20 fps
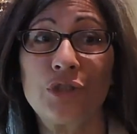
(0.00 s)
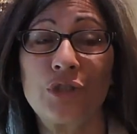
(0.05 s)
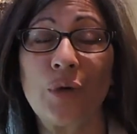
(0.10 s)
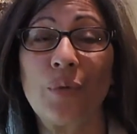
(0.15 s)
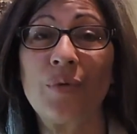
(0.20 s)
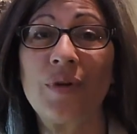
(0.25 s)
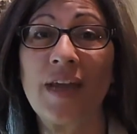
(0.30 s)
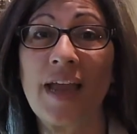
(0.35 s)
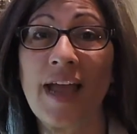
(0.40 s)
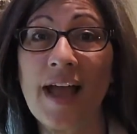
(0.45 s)

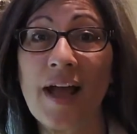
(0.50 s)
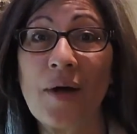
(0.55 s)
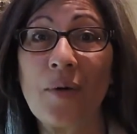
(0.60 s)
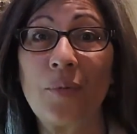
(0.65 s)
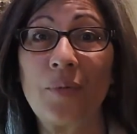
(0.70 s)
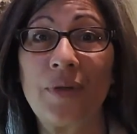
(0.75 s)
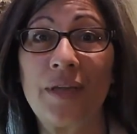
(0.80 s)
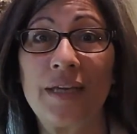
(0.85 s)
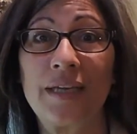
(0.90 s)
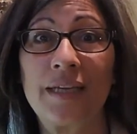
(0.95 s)
So now
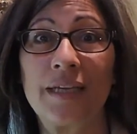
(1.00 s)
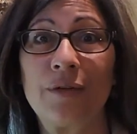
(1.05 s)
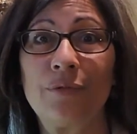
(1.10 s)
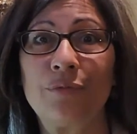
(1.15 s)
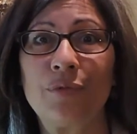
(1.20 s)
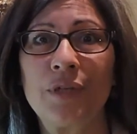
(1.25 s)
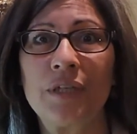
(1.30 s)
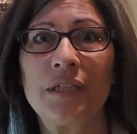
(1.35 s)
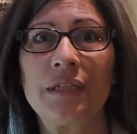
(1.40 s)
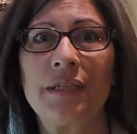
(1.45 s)
we
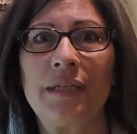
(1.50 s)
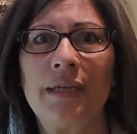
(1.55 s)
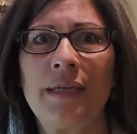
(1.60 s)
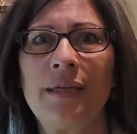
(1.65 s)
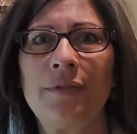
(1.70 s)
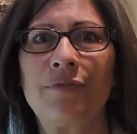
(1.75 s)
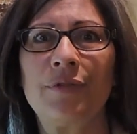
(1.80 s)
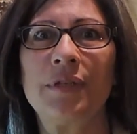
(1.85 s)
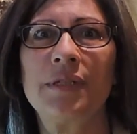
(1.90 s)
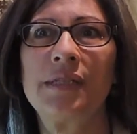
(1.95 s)
can really
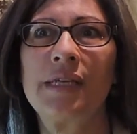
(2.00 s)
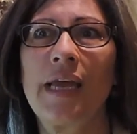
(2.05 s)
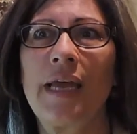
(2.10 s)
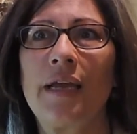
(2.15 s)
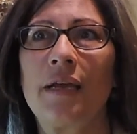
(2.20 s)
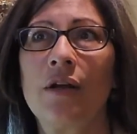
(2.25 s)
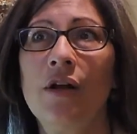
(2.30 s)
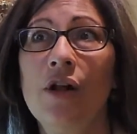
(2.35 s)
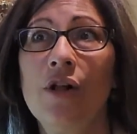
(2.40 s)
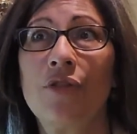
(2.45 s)
even take